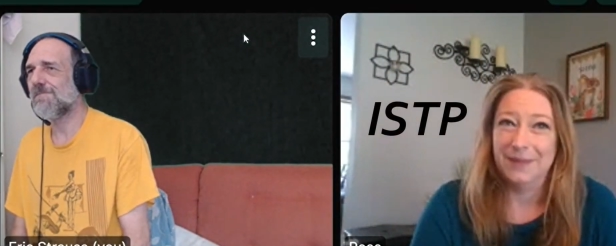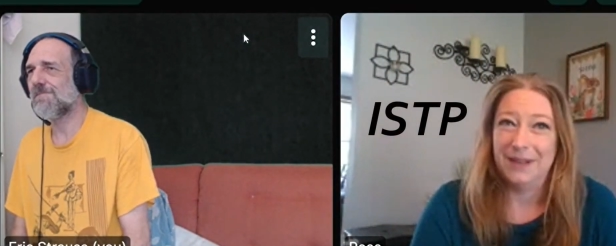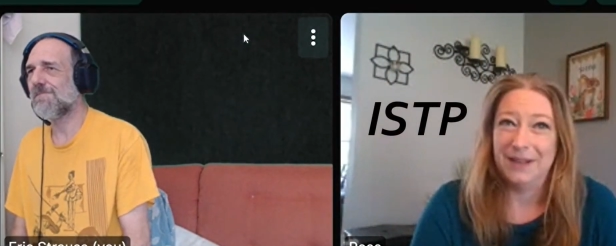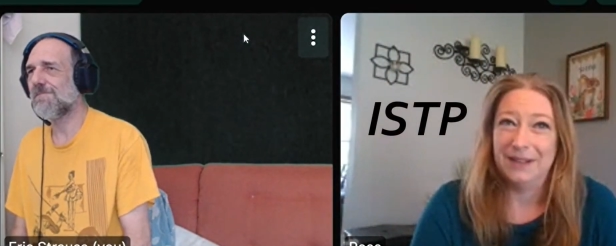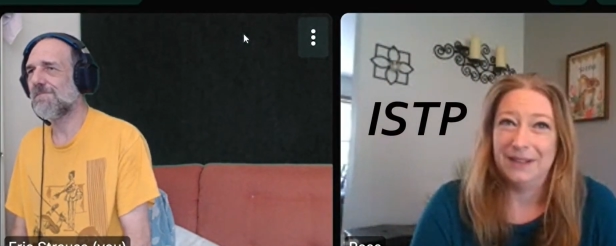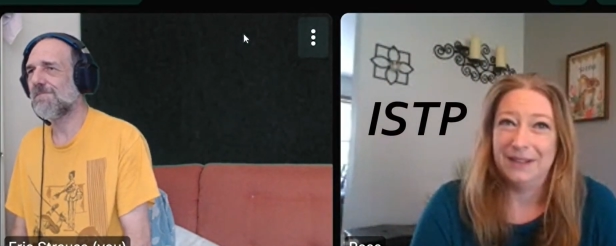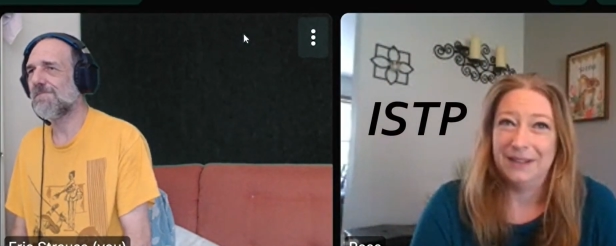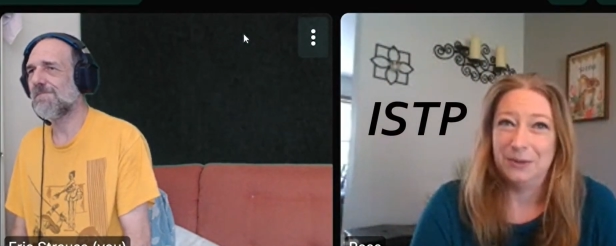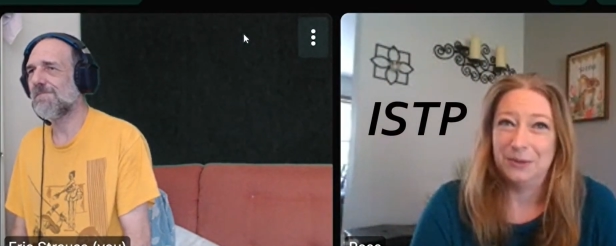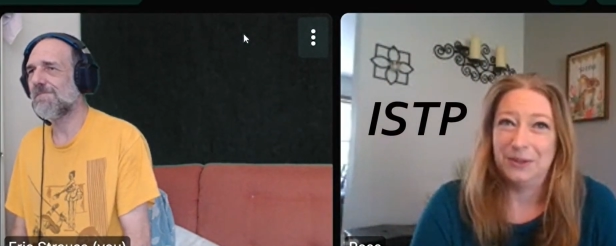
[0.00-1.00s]
Speaker 1: That I
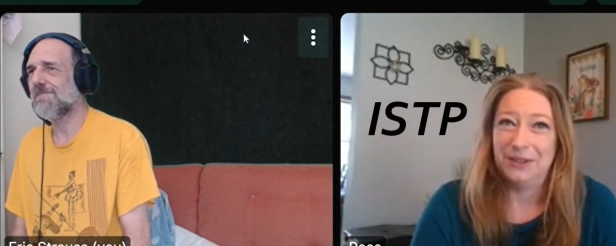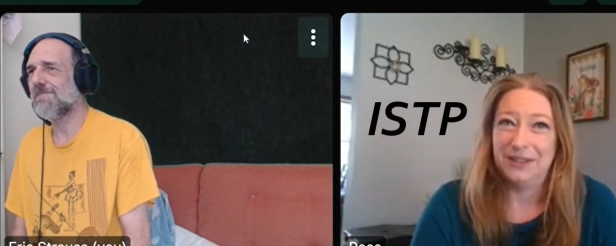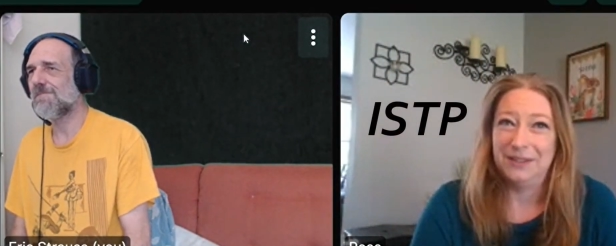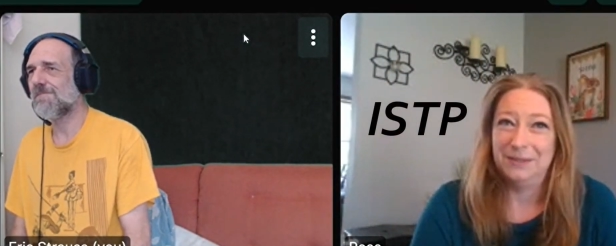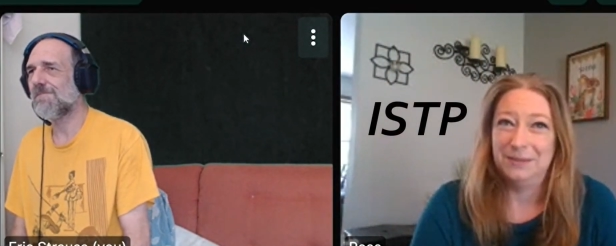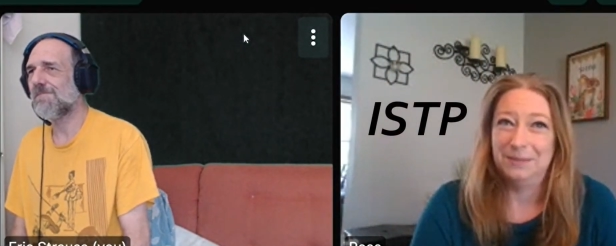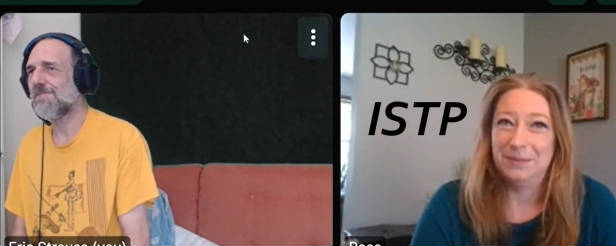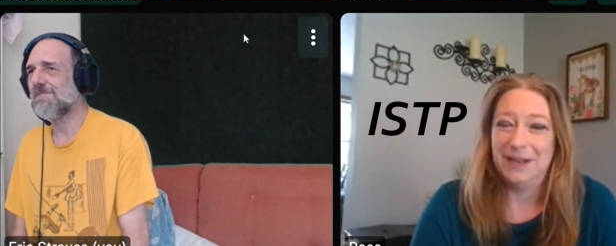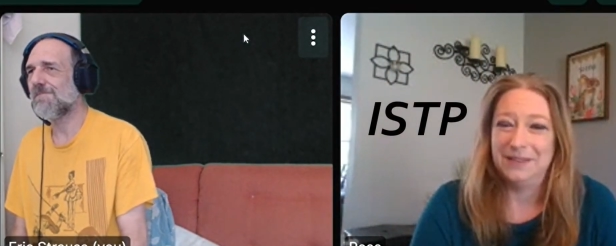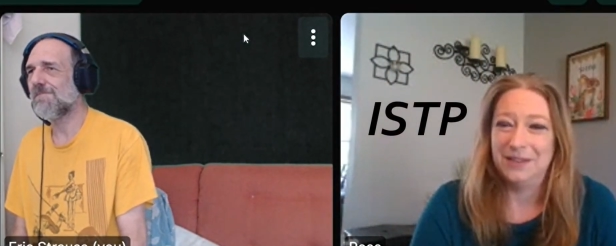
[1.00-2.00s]
don't really
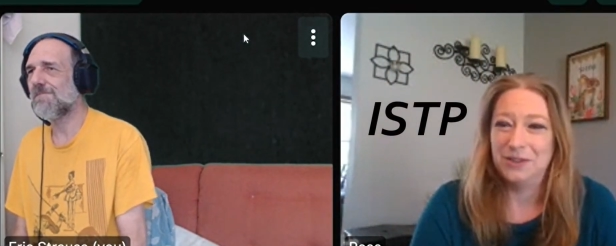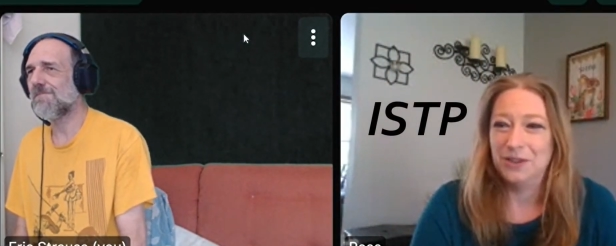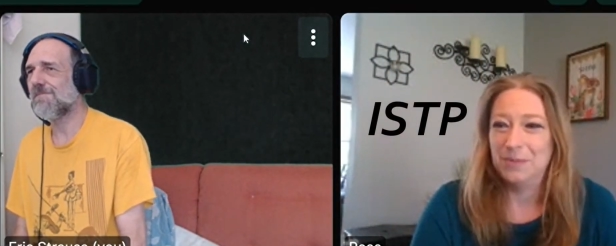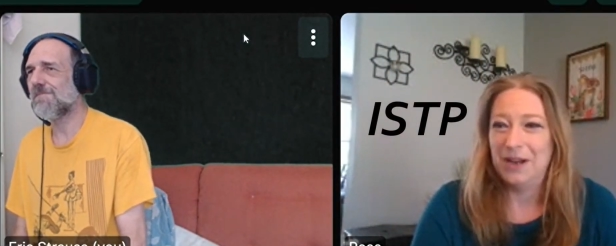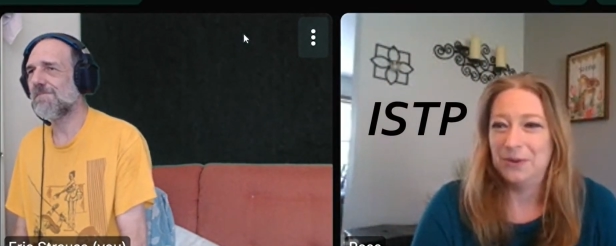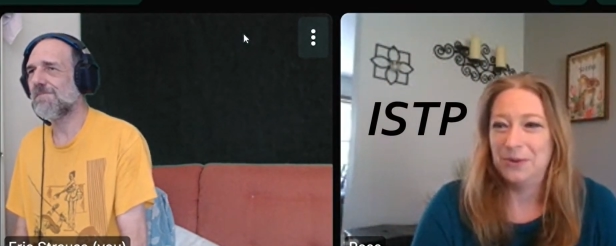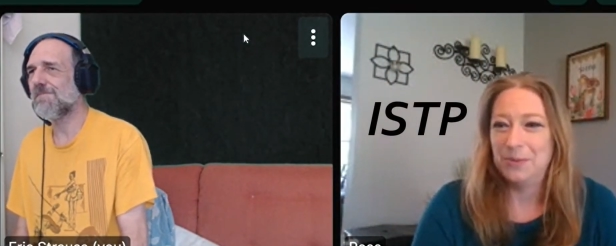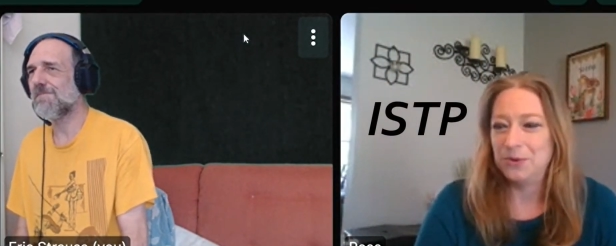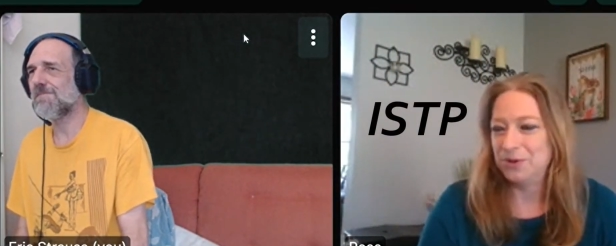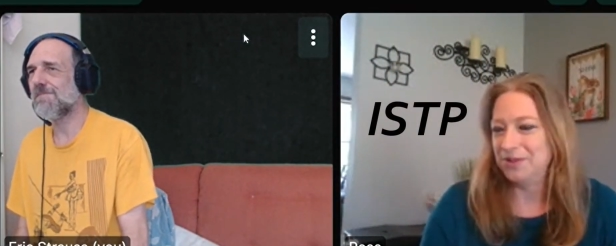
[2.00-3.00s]
pay attention to my own
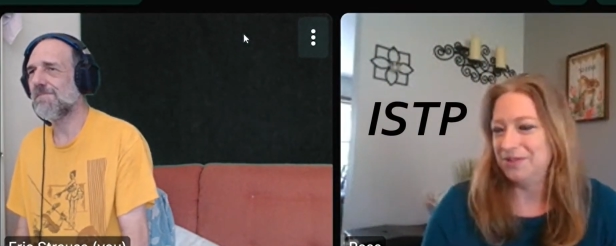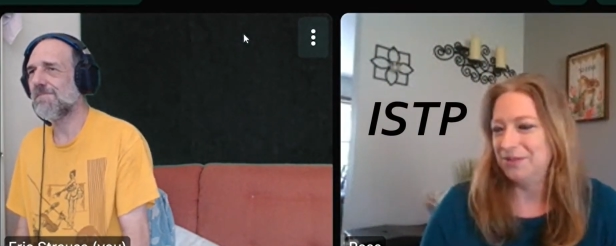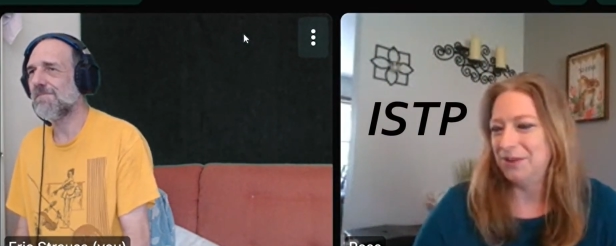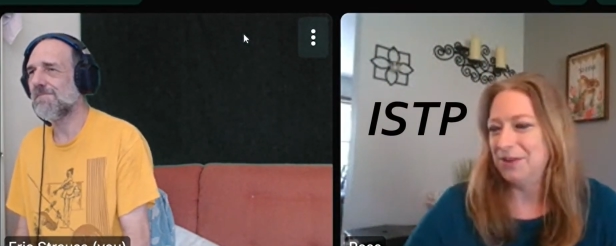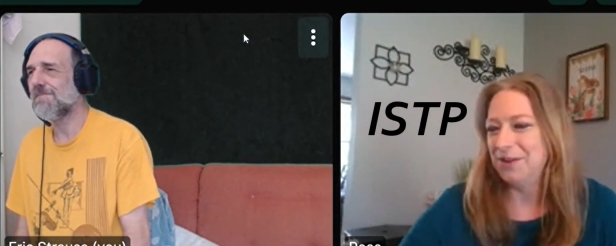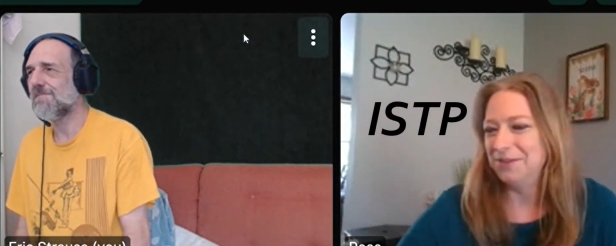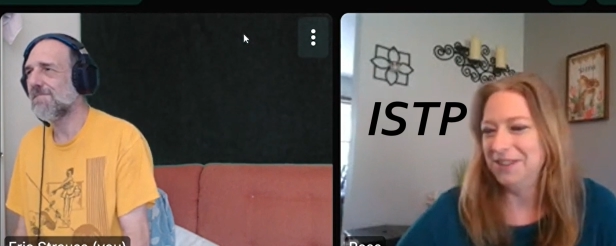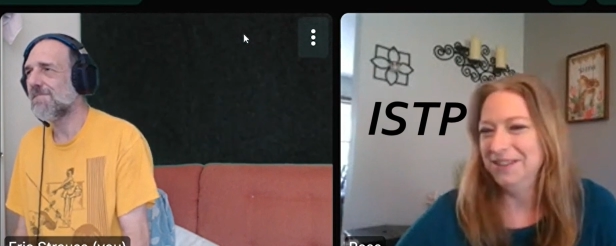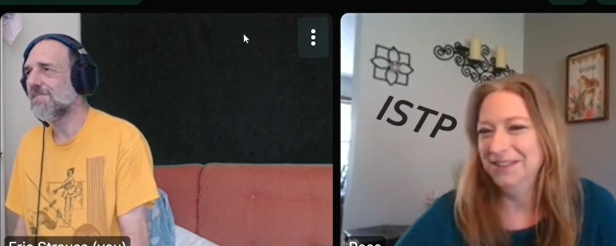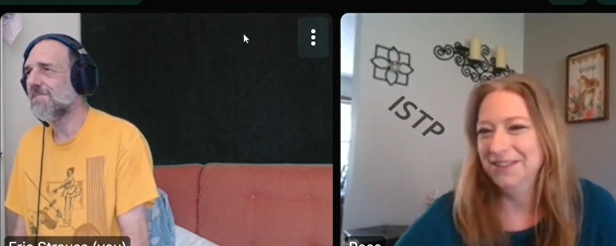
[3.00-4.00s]
emotions very
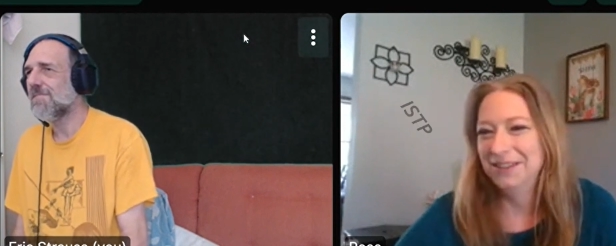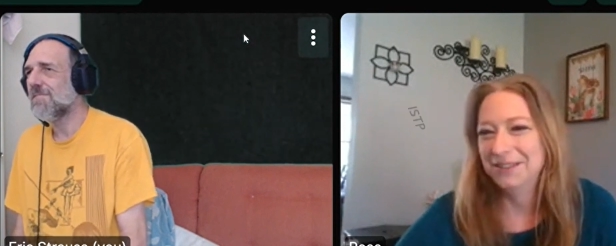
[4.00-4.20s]
often.